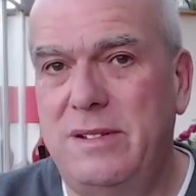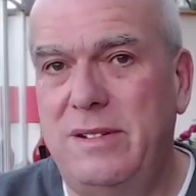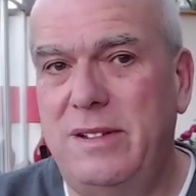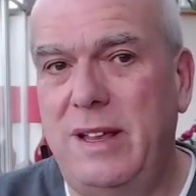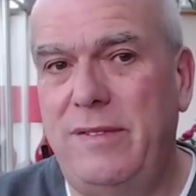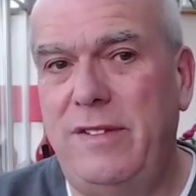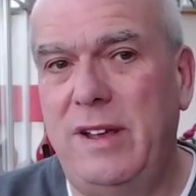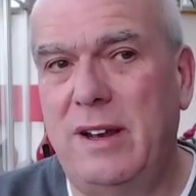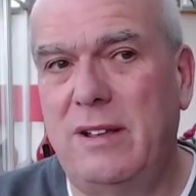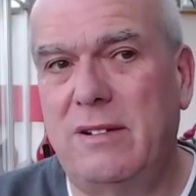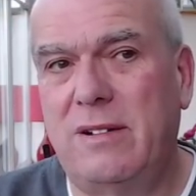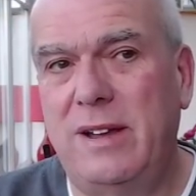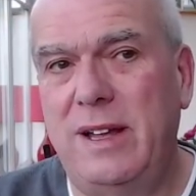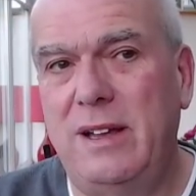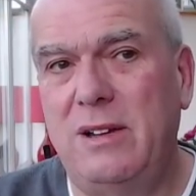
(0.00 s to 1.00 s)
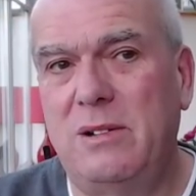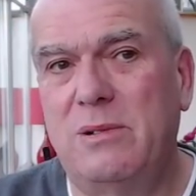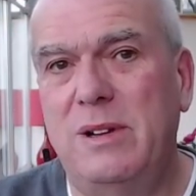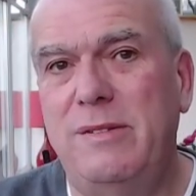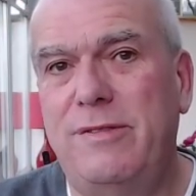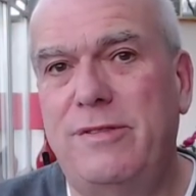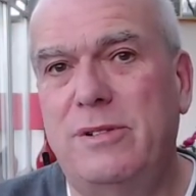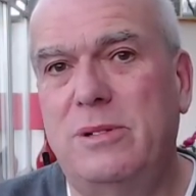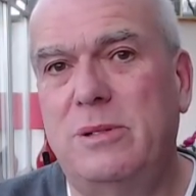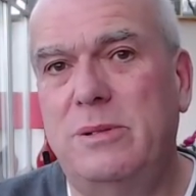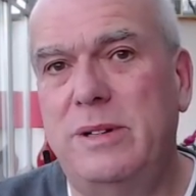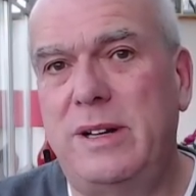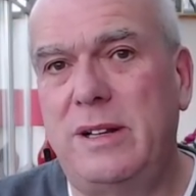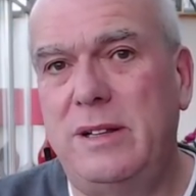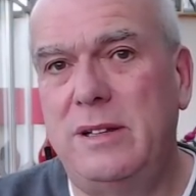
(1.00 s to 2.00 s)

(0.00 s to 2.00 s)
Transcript: if you like, going forward.